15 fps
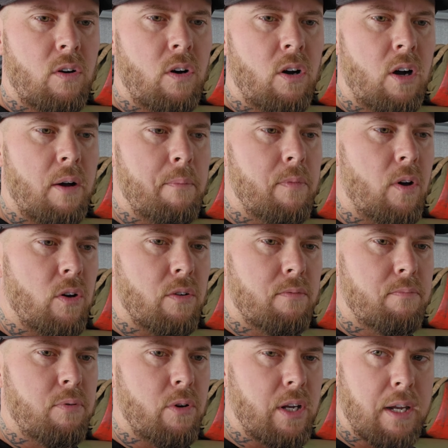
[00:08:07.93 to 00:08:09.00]
I'm not
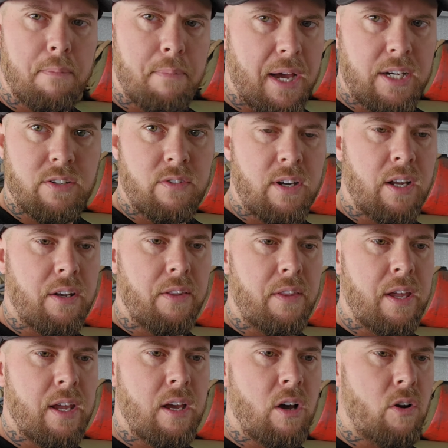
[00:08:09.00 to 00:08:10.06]
putting a battery under
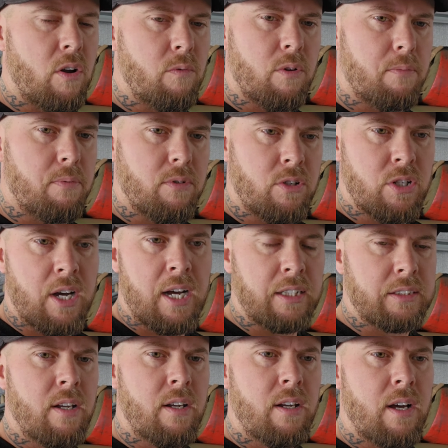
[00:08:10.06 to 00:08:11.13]
there, I don't want to put
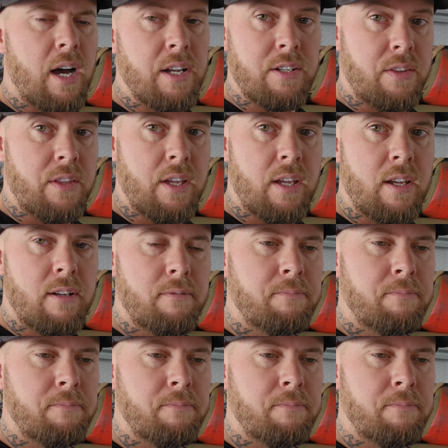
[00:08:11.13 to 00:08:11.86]
chargers under there.